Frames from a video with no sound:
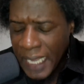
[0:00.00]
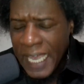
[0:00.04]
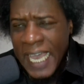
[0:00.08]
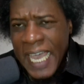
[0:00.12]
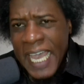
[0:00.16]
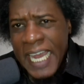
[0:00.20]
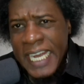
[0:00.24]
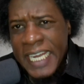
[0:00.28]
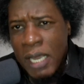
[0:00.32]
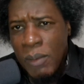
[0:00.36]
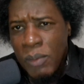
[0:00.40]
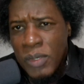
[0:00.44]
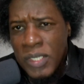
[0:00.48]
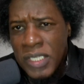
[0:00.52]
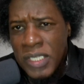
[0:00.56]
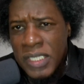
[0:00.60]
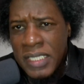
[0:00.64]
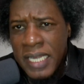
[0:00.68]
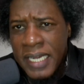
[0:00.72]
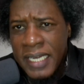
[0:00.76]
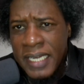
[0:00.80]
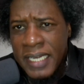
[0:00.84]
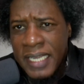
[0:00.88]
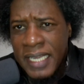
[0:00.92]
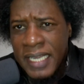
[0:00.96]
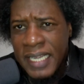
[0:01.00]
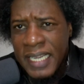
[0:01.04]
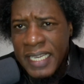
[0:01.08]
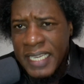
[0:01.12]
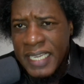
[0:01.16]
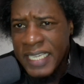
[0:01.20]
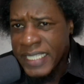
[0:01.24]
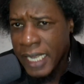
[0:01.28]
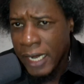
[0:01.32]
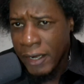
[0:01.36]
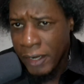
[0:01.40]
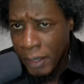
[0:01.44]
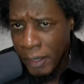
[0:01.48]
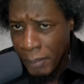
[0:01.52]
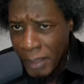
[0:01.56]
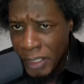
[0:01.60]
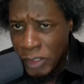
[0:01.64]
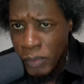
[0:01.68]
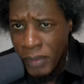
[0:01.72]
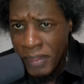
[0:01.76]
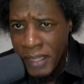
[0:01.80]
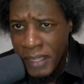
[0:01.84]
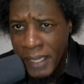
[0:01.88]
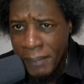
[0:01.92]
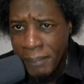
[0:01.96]
And I was in disagreement
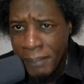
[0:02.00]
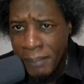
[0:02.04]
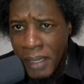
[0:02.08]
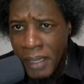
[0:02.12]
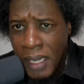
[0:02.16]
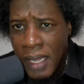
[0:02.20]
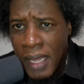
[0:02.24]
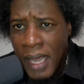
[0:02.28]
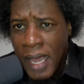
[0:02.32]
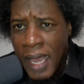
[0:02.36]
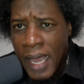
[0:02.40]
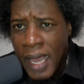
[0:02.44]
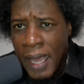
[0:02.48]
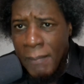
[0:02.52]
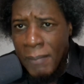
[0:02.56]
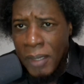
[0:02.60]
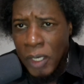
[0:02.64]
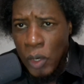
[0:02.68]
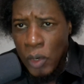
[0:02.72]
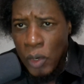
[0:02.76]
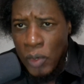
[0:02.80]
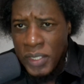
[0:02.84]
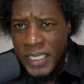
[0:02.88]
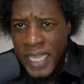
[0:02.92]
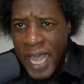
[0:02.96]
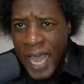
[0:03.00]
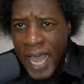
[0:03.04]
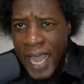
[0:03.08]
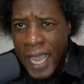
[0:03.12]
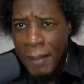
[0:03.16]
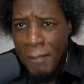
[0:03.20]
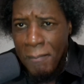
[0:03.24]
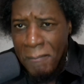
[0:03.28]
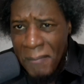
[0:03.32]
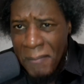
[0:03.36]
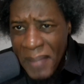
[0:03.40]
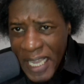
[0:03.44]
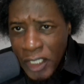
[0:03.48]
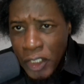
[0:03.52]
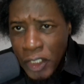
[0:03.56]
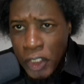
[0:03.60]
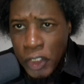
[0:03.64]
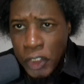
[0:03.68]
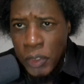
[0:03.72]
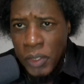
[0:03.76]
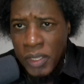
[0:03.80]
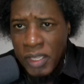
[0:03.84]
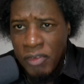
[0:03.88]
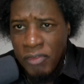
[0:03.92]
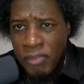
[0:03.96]
with him because I mentioned